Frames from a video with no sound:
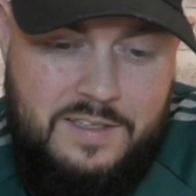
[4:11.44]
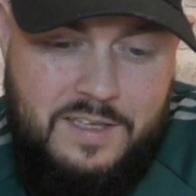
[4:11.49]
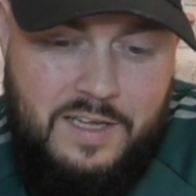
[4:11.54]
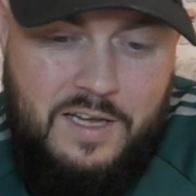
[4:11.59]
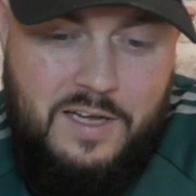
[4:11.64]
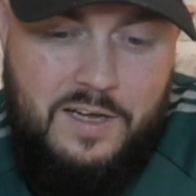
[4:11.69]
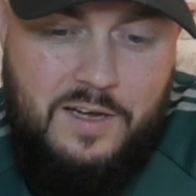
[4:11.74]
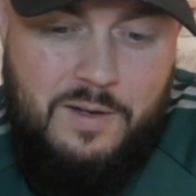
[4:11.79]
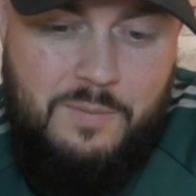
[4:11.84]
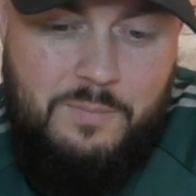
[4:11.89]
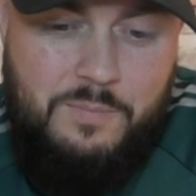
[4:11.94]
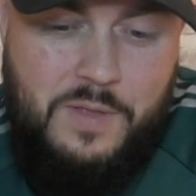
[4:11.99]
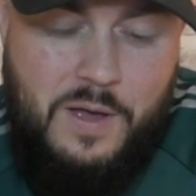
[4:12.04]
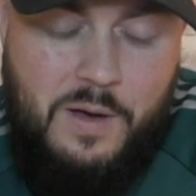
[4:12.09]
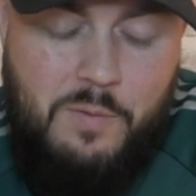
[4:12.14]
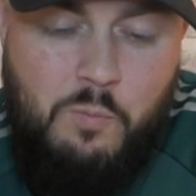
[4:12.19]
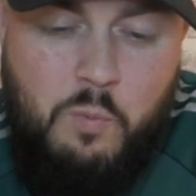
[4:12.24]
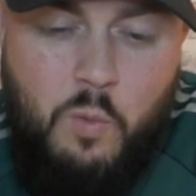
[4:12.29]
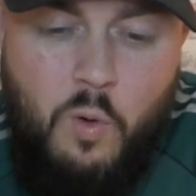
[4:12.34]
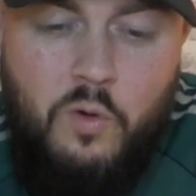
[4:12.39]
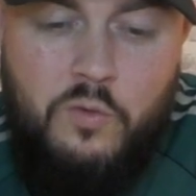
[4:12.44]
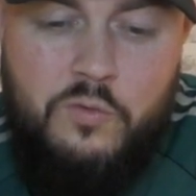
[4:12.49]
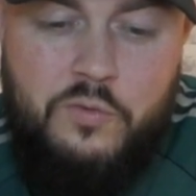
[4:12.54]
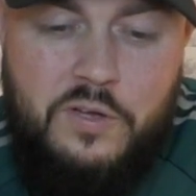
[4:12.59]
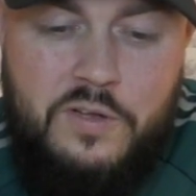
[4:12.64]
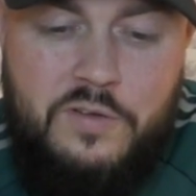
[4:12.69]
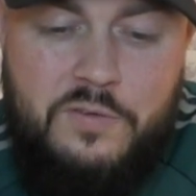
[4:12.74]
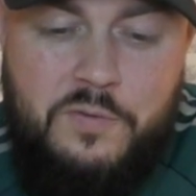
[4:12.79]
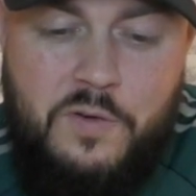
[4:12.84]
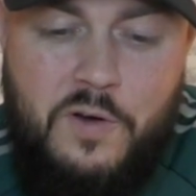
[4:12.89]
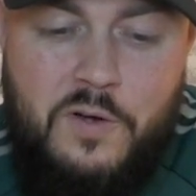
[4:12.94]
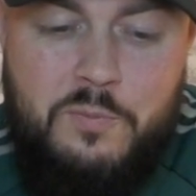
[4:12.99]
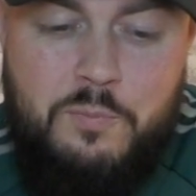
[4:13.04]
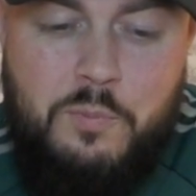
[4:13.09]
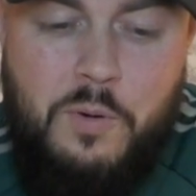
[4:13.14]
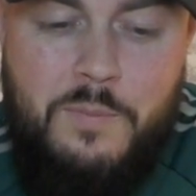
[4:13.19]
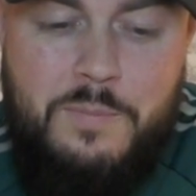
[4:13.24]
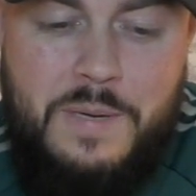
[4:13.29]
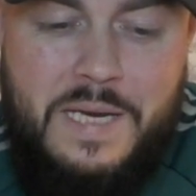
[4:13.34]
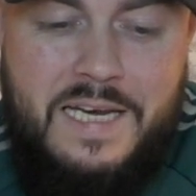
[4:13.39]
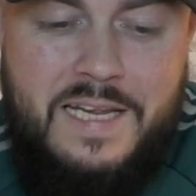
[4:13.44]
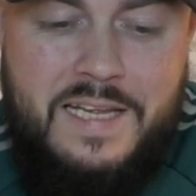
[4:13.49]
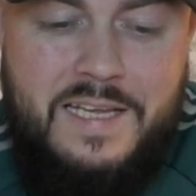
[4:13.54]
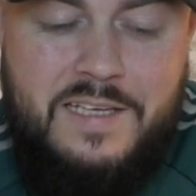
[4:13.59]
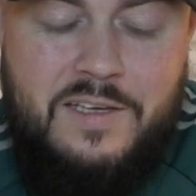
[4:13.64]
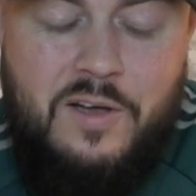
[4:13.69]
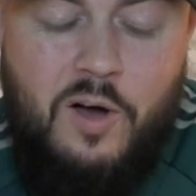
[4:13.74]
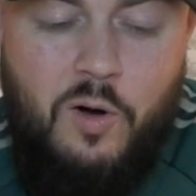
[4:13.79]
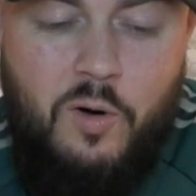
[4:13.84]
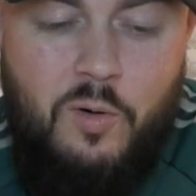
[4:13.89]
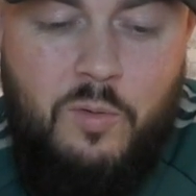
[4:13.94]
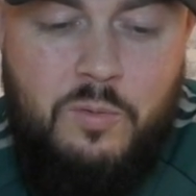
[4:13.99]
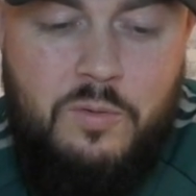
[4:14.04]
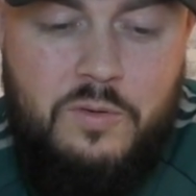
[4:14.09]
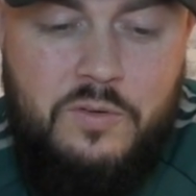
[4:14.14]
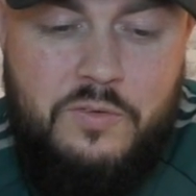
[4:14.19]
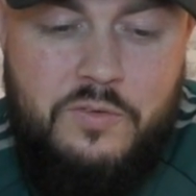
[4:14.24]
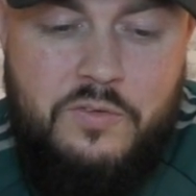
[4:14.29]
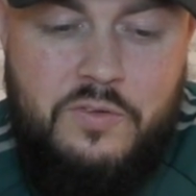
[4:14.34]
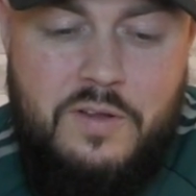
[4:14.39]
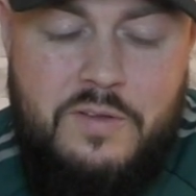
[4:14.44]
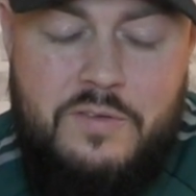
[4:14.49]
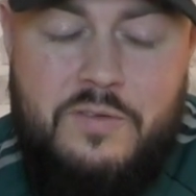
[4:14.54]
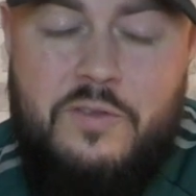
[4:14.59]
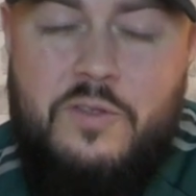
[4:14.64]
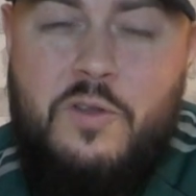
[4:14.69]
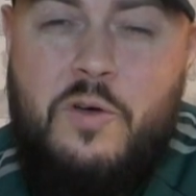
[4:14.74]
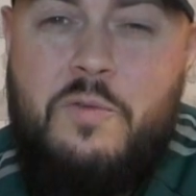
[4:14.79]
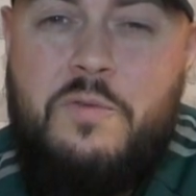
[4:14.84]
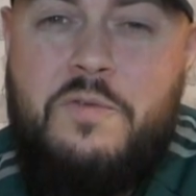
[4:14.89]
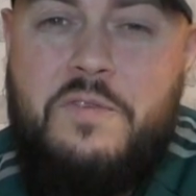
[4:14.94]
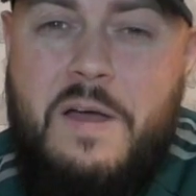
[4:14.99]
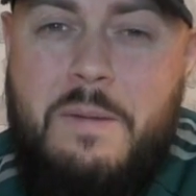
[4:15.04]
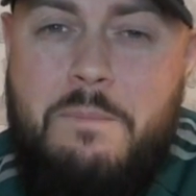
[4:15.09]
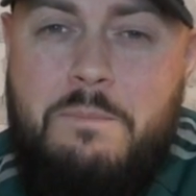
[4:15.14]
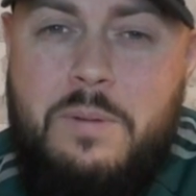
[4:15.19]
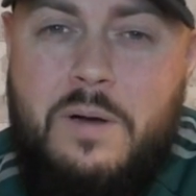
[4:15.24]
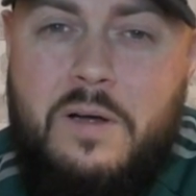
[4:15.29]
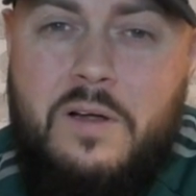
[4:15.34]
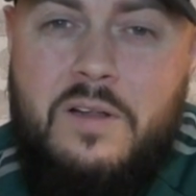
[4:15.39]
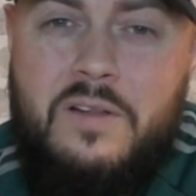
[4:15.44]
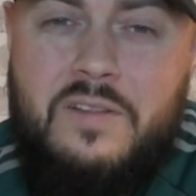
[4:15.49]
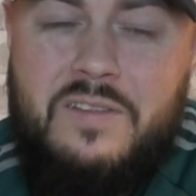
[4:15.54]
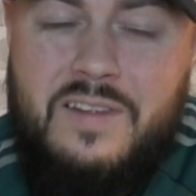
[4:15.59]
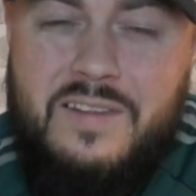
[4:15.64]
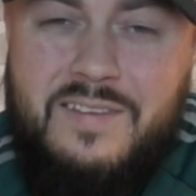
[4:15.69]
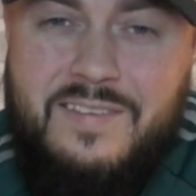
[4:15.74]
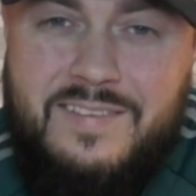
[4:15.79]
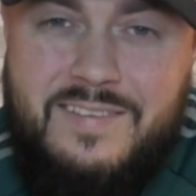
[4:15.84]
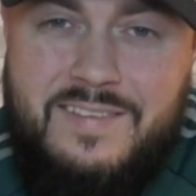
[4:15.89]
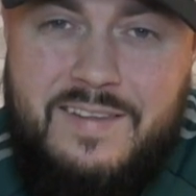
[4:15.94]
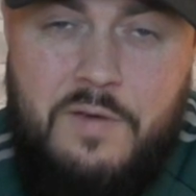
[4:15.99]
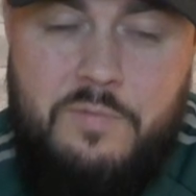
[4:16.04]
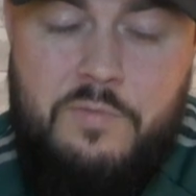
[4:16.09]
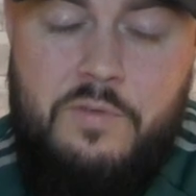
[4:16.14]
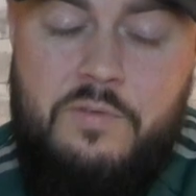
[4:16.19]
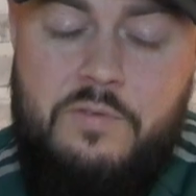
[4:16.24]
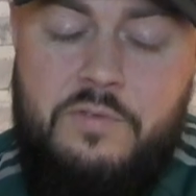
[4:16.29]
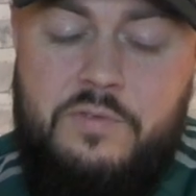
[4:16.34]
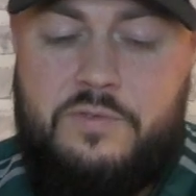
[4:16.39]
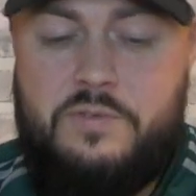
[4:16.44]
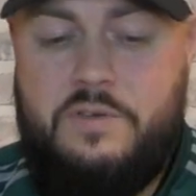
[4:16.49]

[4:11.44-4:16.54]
That was his first Premier League goal since November the 7th.